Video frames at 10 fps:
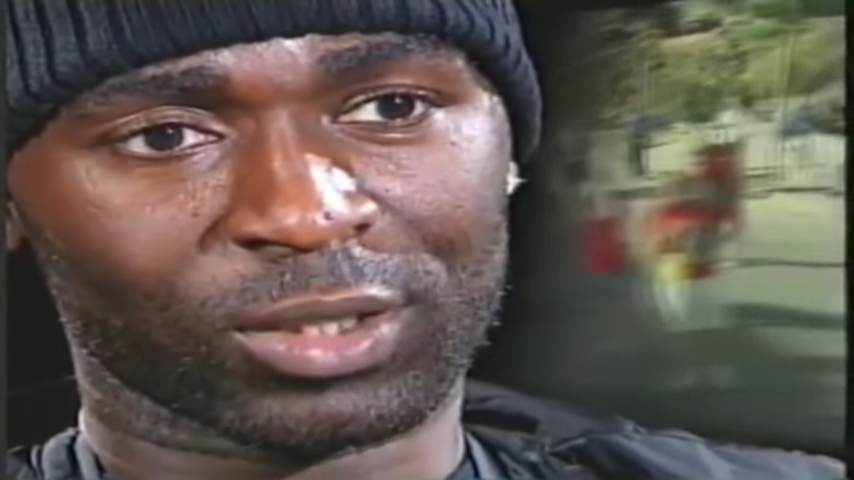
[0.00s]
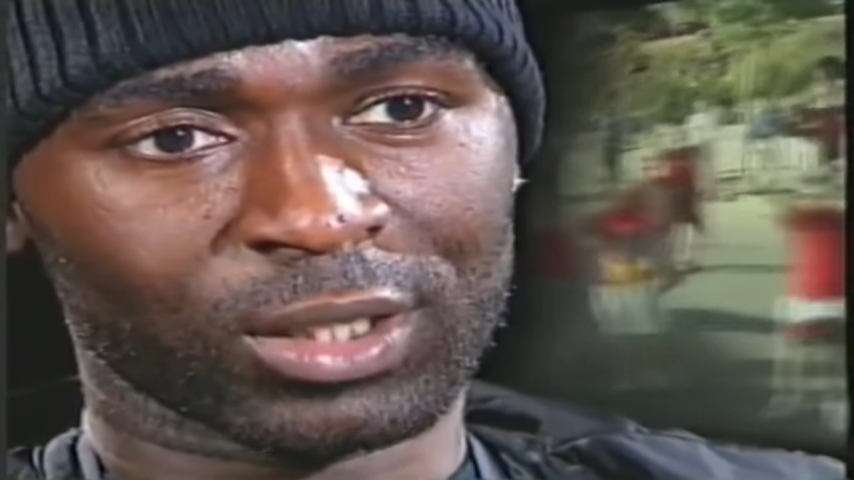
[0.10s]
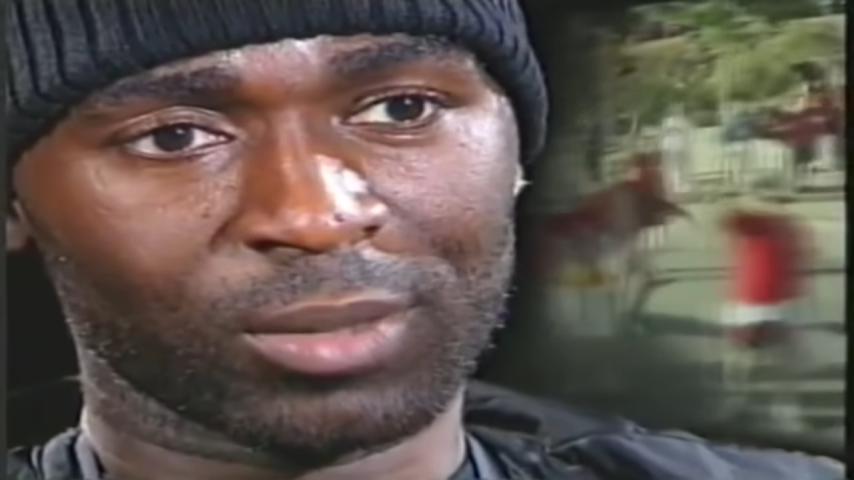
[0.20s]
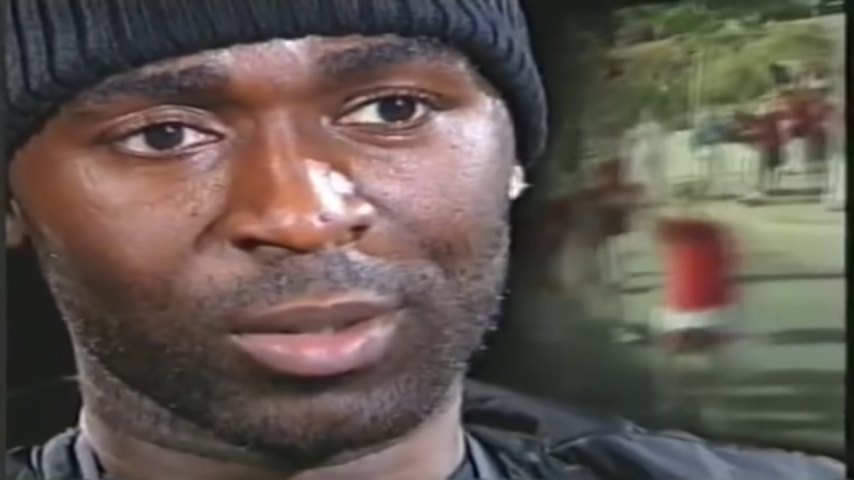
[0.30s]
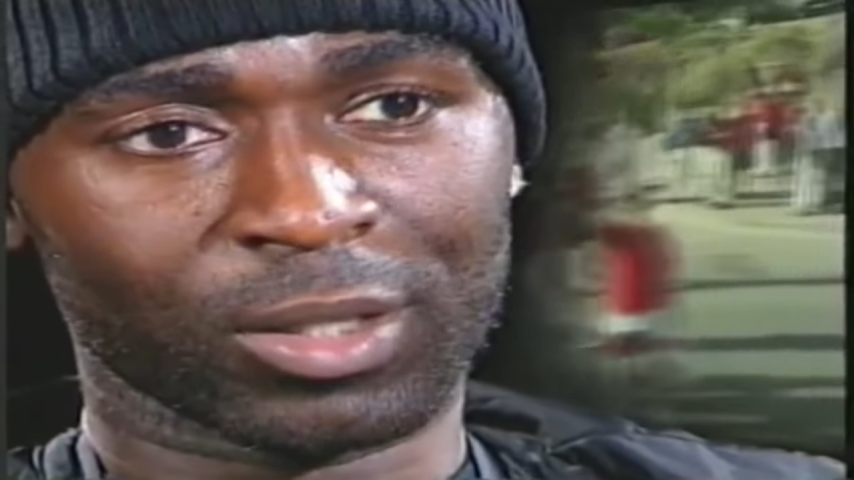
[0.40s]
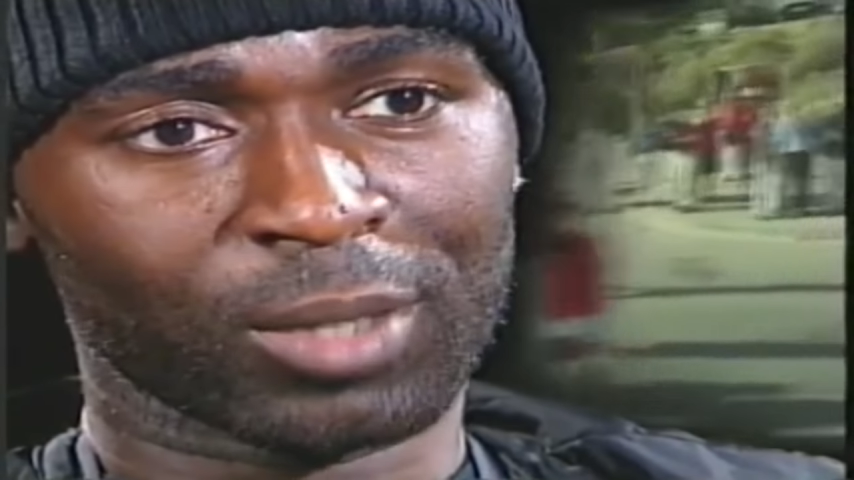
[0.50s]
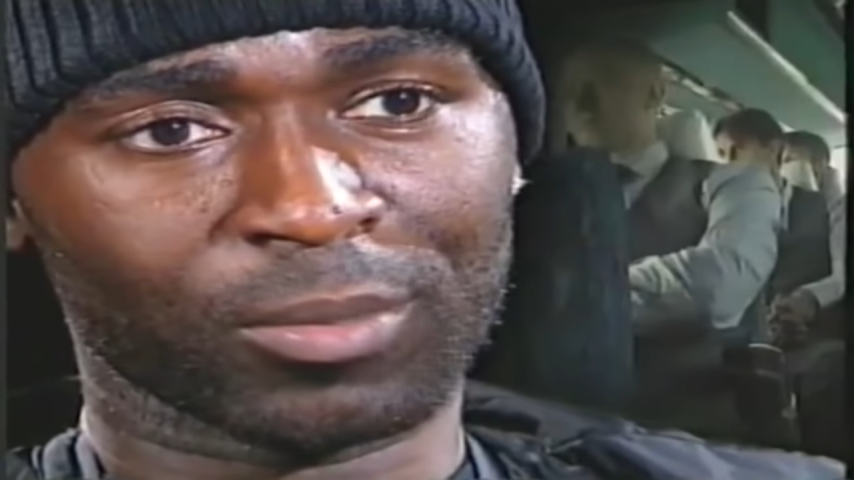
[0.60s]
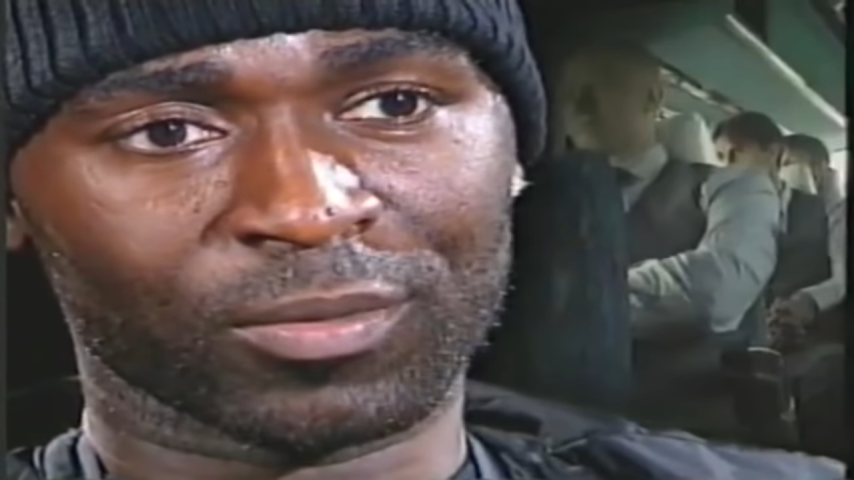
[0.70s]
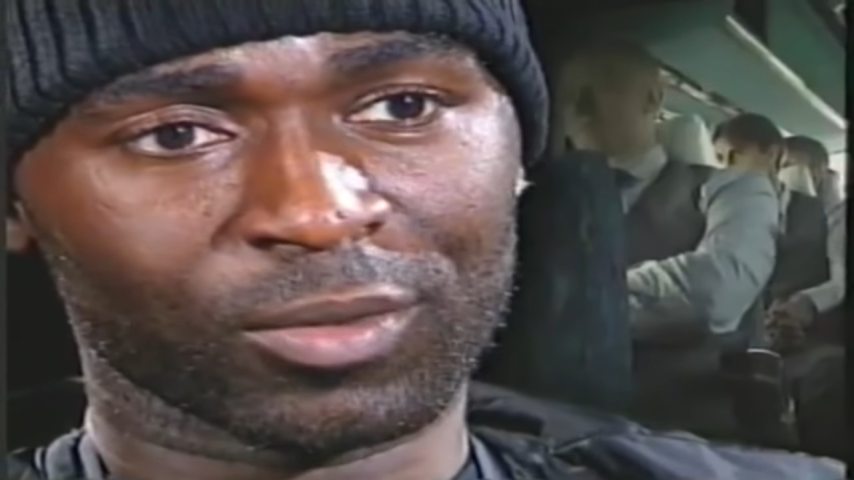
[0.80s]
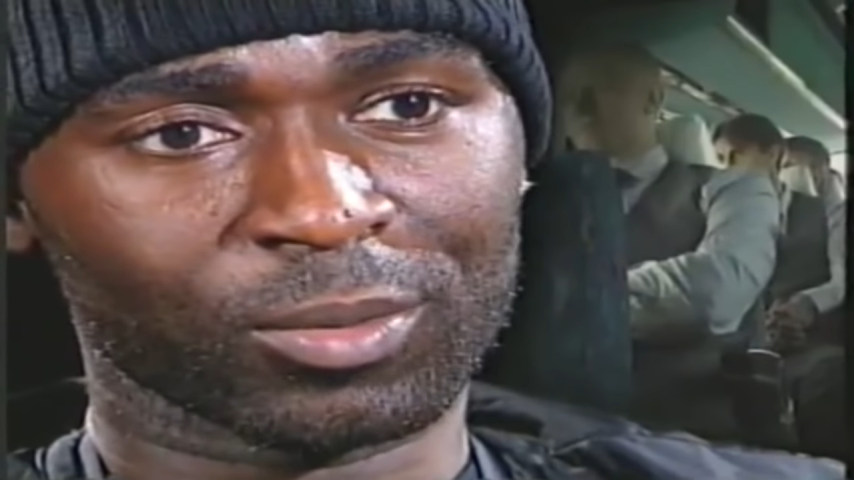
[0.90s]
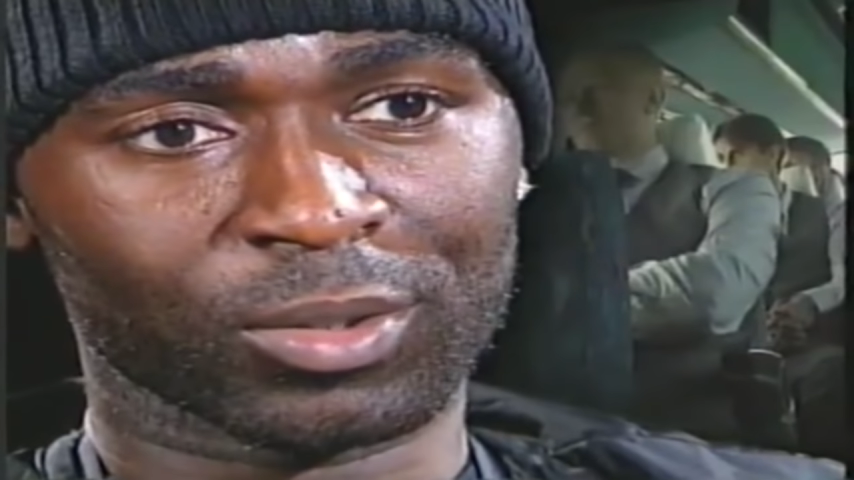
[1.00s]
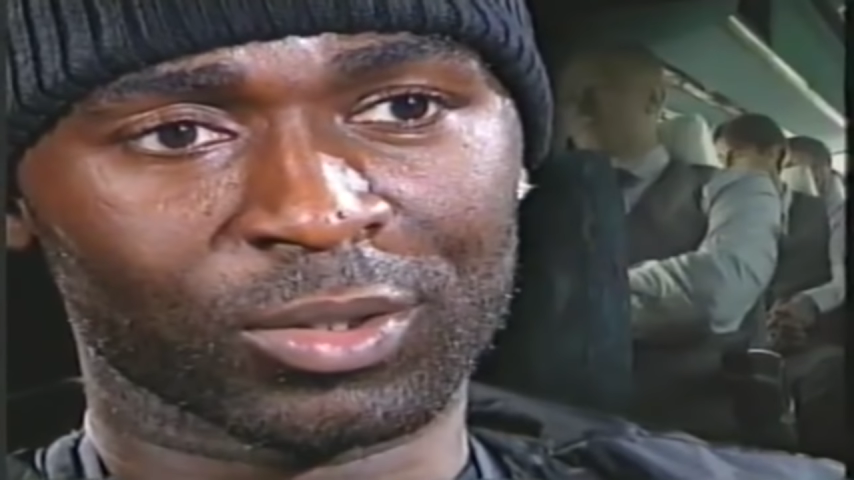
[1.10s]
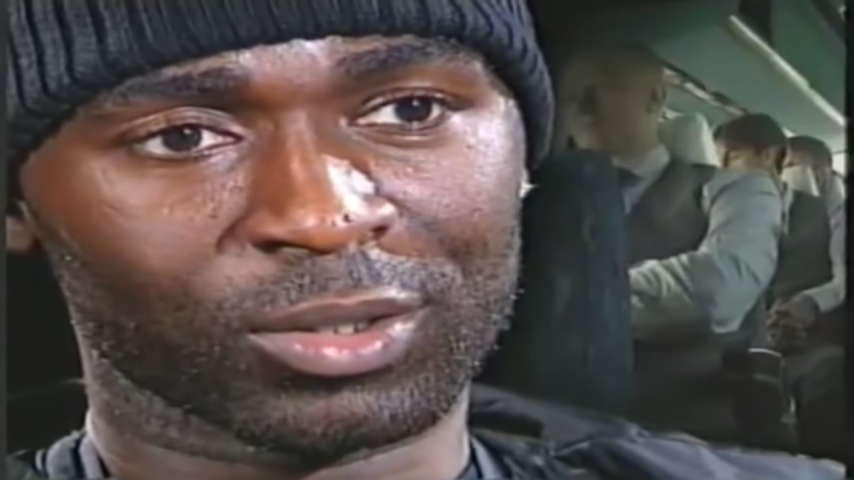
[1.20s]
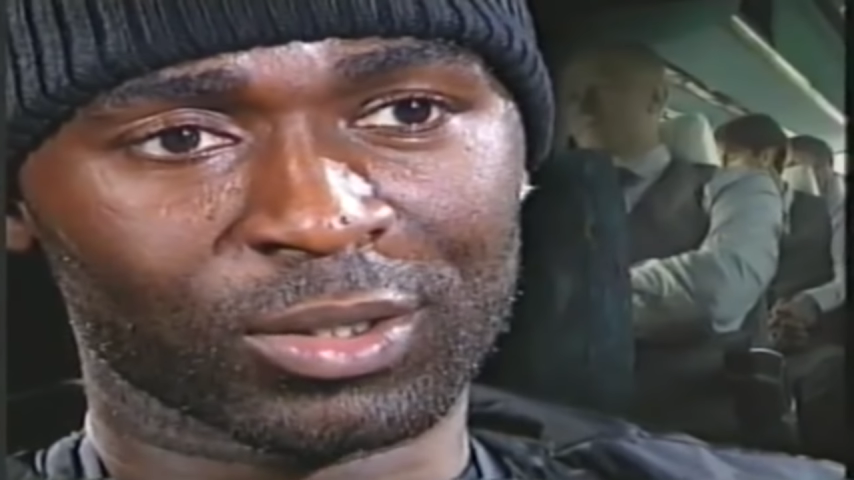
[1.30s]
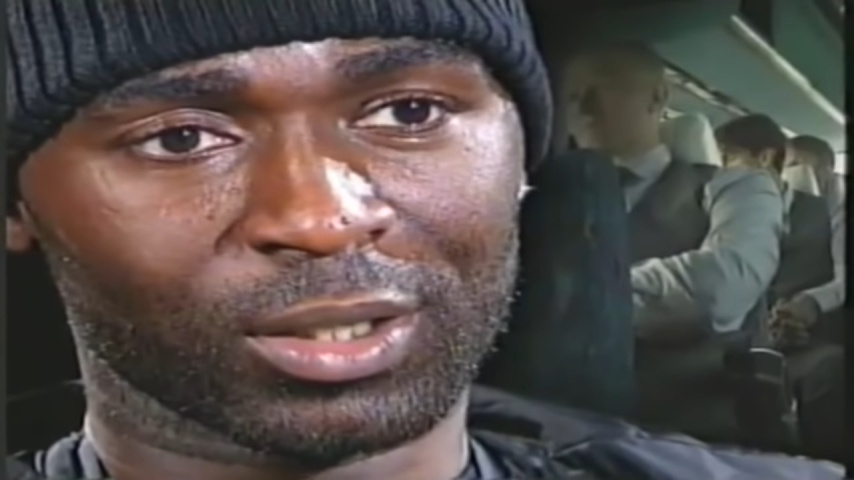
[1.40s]
sleep the night before
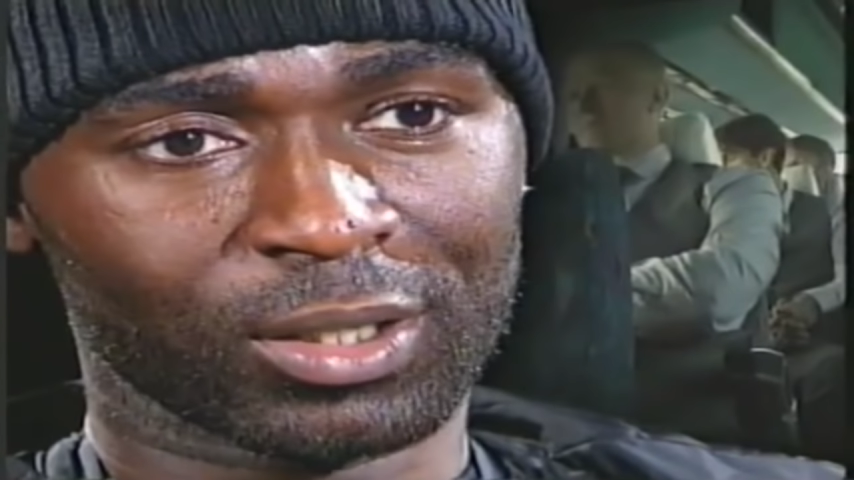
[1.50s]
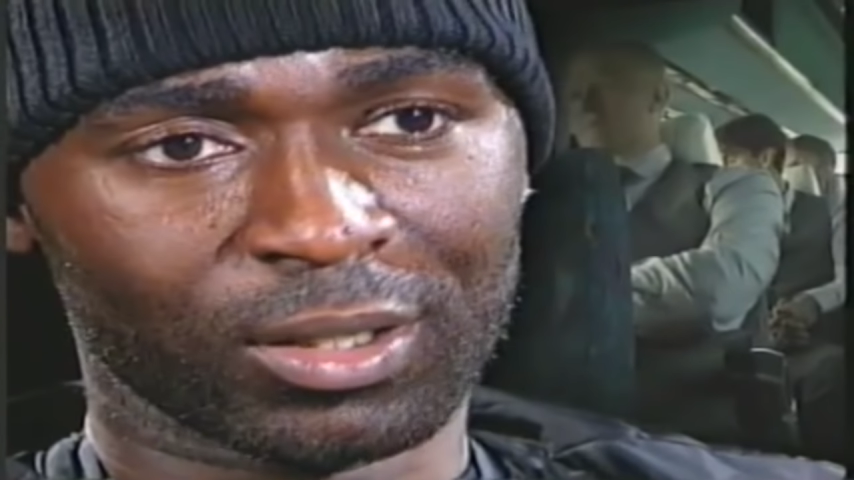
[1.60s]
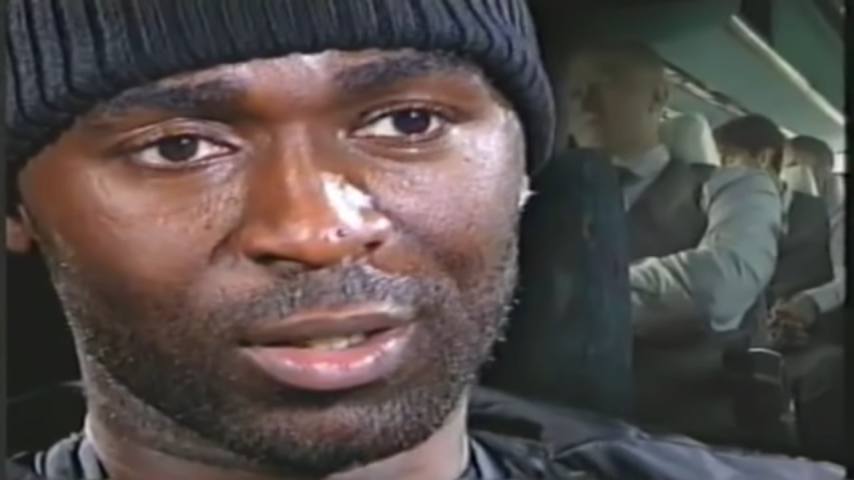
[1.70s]
because